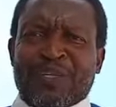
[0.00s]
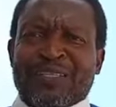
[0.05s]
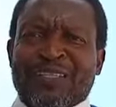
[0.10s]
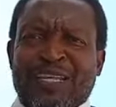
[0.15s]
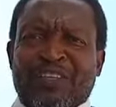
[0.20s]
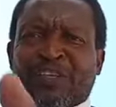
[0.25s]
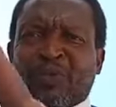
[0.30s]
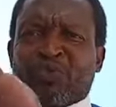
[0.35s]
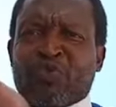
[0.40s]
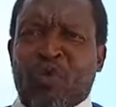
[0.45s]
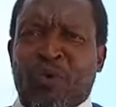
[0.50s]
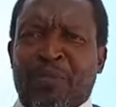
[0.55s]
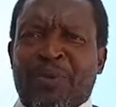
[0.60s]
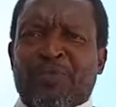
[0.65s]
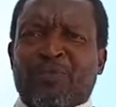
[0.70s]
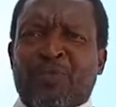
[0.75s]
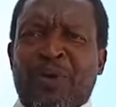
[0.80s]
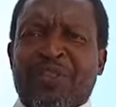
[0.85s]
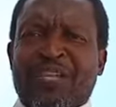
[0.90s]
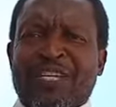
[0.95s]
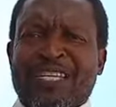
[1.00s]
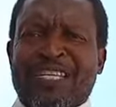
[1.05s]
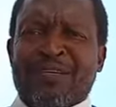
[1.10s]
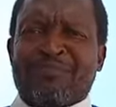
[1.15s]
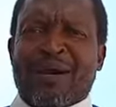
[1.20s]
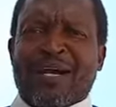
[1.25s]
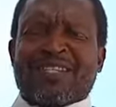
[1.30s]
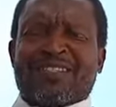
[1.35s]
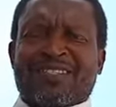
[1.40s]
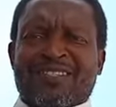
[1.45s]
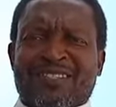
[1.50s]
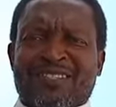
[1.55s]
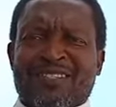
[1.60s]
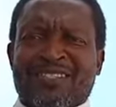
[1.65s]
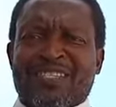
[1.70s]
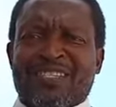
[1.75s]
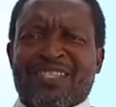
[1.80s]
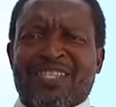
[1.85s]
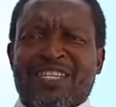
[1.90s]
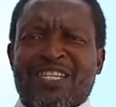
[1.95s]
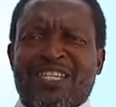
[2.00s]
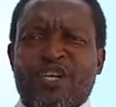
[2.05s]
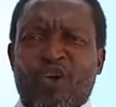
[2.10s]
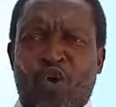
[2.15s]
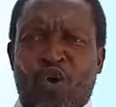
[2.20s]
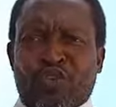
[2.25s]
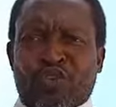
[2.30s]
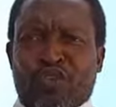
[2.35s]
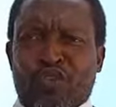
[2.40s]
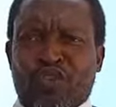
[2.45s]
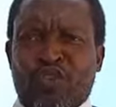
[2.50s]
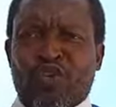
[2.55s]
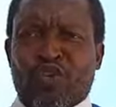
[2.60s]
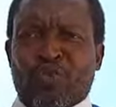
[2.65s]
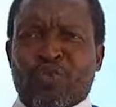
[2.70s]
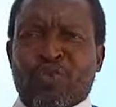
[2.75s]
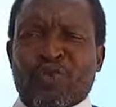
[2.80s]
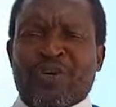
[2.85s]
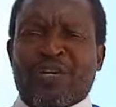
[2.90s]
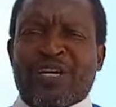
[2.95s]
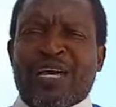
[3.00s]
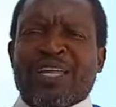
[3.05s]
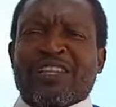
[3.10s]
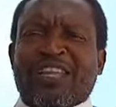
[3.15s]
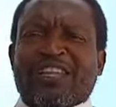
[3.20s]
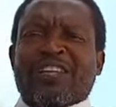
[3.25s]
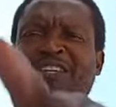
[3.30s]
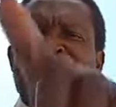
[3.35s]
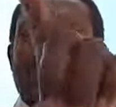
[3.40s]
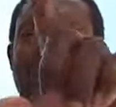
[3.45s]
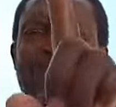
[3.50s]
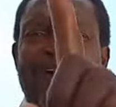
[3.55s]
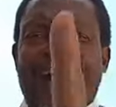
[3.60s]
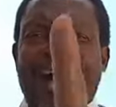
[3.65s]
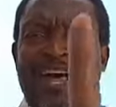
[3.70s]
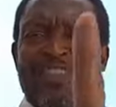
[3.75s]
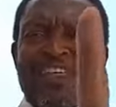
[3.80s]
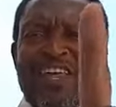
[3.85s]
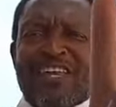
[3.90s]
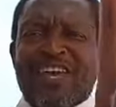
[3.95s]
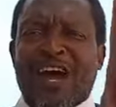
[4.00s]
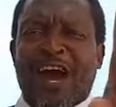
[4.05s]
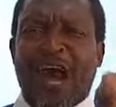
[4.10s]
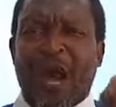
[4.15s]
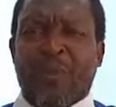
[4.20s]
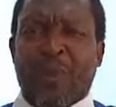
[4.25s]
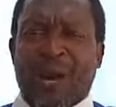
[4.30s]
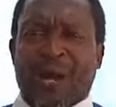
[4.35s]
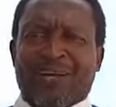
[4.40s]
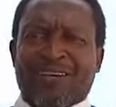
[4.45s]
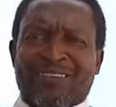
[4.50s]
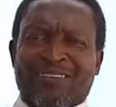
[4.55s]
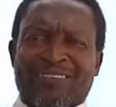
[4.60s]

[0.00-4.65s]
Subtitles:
that the Romans were the Edomites. He also knew that his father Yahweh